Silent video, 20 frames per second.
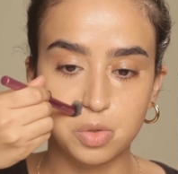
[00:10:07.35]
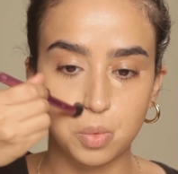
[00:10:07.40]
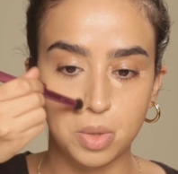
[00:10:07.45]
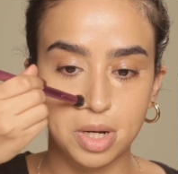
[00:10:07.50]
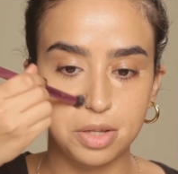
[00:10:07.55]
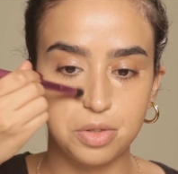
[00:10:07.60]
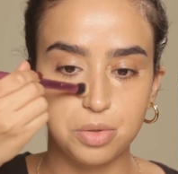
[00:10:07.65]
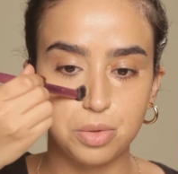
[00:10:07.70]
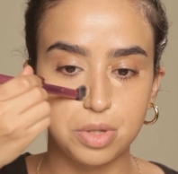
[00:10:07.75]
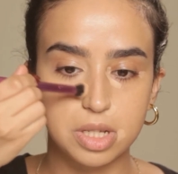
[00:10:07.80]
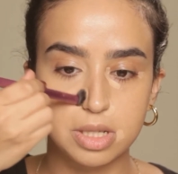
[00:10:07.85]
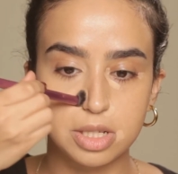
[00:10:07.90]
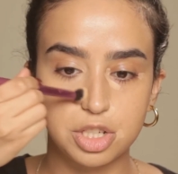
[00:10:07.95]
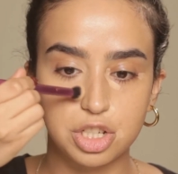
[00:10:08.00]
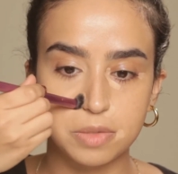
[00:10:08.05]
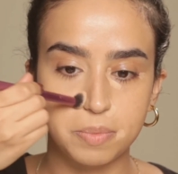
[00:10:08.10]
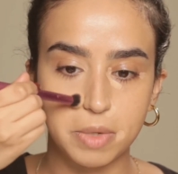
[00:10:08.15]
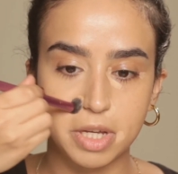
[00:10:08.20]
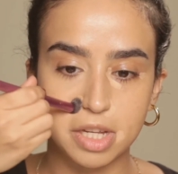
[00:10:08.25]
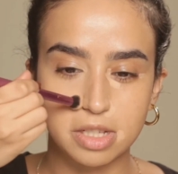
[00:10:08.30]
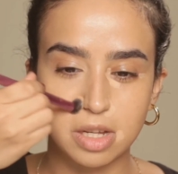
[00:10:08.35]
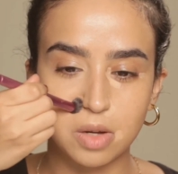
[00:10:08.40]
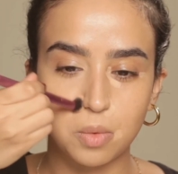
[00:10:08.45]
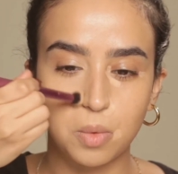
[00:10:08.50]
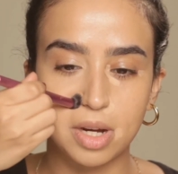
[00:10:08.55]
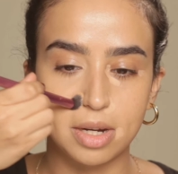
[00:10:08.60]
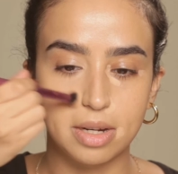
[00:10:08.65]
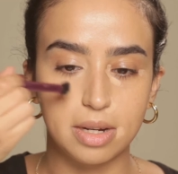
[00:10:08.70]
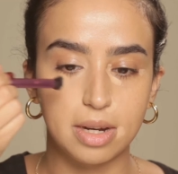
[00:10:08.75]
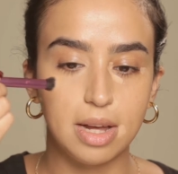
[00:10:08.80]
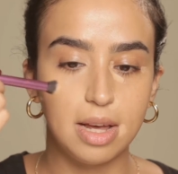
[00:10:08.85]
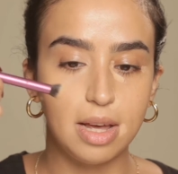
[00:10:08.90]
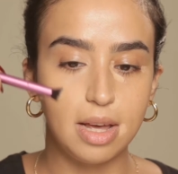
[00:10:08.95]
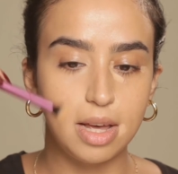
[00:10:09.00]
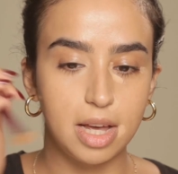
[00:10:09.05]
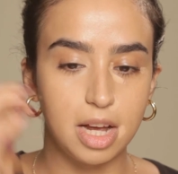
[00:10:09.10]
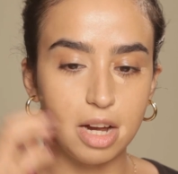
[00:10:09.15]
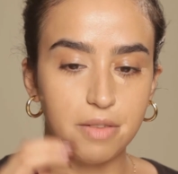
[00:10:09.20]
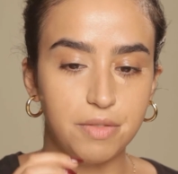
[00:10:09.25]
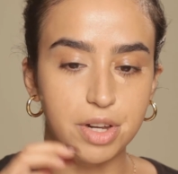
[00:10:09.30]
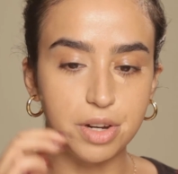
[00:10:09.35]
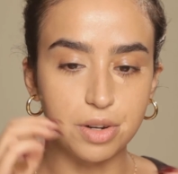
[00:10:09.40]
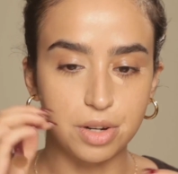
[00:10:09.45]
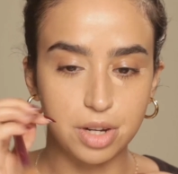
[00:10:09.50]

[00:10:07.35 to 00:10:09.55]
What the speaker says: When I do this, just because I want heavier